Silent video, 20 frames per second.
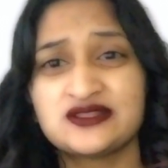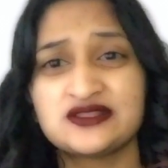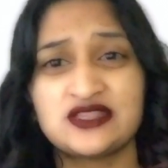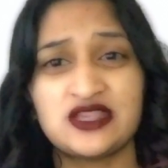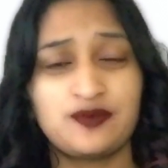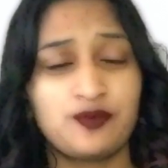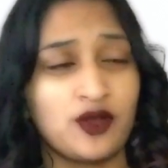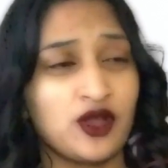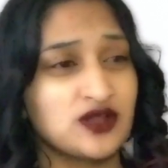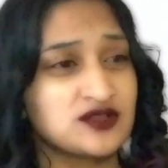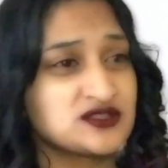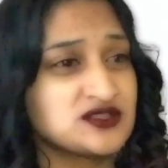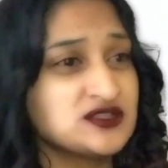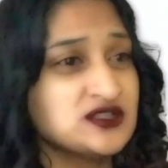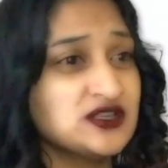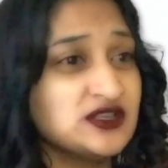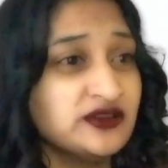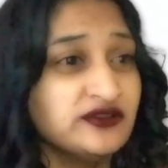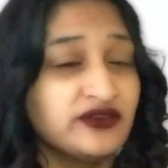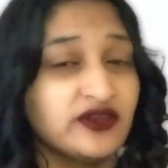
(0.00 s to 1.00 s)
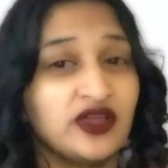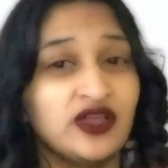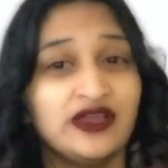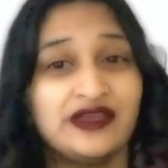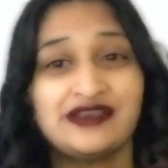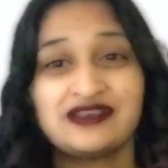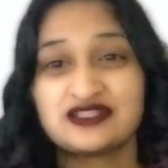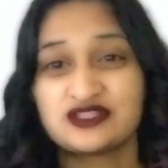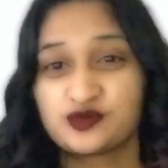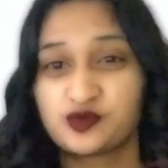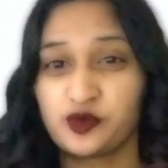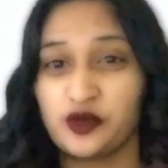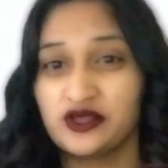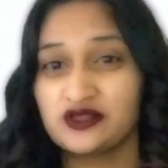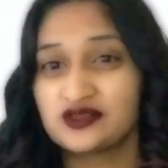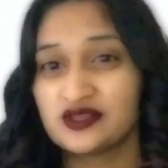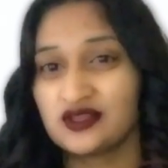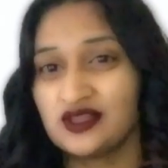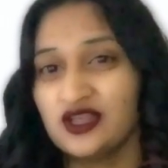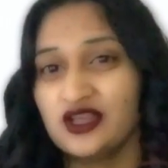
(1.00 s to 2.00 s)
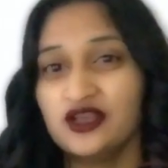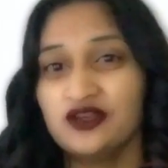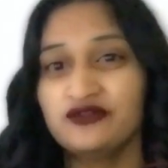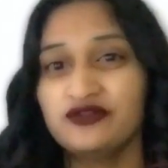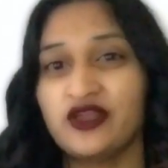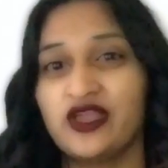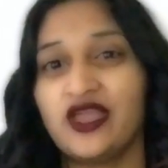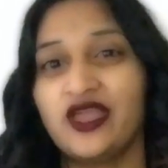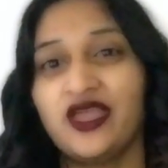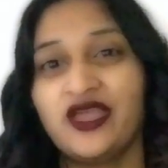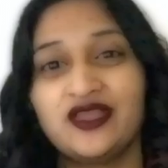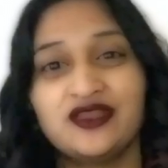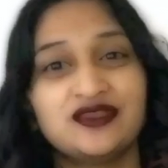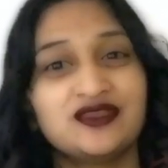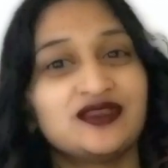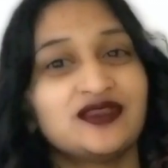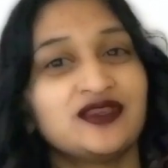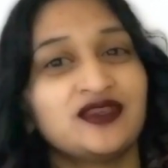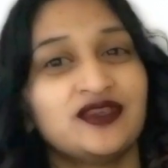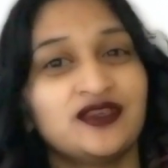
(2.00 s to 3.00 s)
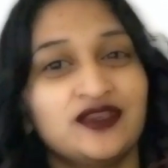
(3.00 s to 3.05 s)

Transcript: stay positive, spread the love, and